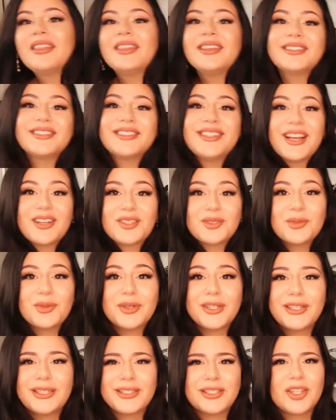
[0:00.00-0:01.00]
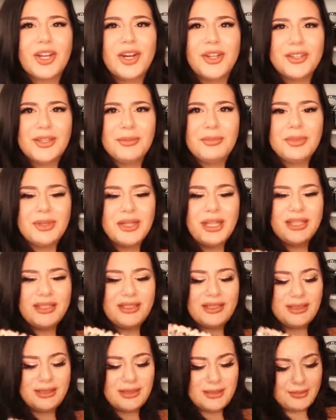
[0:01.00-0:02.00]
This next one is called the
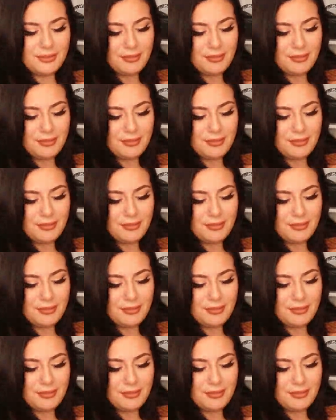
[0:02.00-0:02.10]
Plus